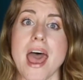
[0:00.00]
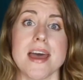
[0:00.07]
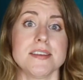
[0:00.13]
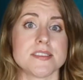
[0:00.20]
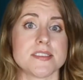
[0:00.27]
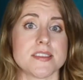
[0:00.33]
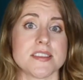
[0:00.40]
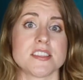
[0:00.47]
and
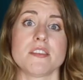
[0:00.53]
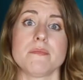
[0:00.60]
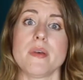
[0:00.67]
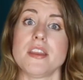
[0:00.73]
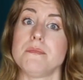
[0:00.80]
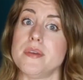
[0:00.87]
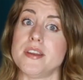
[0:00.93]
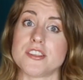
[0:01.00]
system
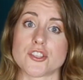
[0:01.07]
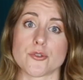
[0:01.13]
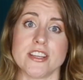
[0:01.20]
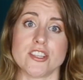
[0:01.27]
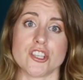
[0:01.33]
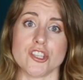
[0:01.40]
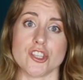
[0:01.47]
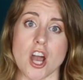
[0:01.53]

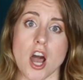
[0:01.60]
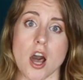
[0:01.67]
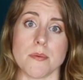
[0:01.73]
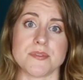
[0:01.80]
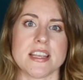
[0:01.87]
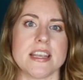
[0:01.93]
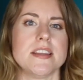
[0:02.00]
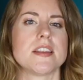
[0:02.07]
administration
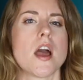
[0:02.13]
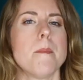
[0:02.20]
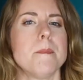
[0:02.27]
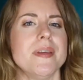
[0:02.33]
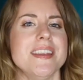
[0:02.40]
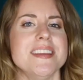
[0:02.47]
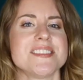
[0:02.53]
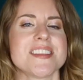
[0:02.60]
jobs in
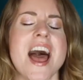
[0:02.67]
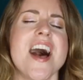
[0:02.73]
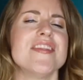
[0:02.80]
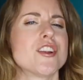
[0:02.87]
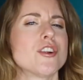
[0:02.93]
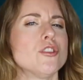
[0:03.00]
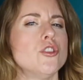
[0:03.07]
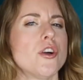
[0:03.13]
companies
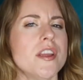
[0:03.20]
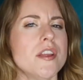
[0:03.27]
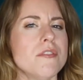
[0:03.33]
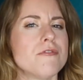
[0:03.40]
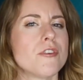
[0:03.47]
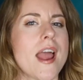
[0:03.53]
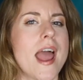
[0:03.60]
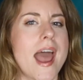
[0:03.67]
that are looking
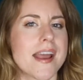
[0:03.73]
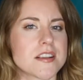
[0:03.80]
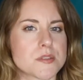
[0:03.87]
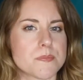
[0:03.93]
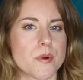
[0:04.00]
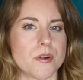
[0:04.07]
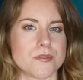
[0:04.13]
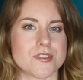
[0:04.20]
for
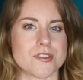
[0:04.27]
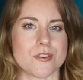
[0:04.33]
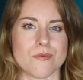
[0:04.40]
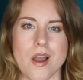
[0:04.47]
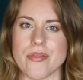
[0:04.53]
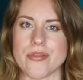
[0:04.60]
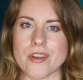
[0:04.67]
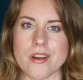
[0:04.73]
experts to
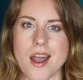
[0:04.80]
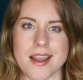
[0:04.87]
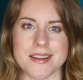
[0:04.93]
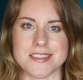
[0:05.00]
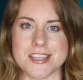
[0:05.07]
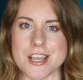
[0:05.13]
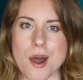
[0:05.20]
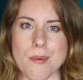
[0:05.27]
run their
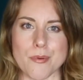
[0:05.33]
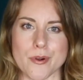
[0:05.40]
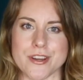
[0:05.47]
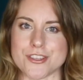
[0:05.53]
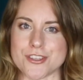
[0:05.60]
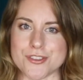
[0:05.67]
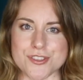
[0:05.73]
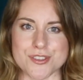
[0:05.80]
IT
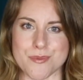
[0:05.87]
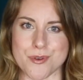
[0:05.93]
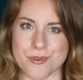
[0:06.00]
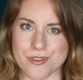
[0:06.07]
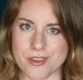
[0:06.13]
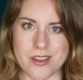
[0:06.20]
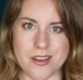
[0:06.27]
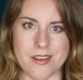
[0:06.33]
operations
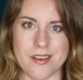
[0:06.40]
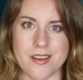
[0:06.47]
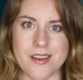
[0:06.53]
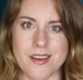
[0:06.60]
smoothly.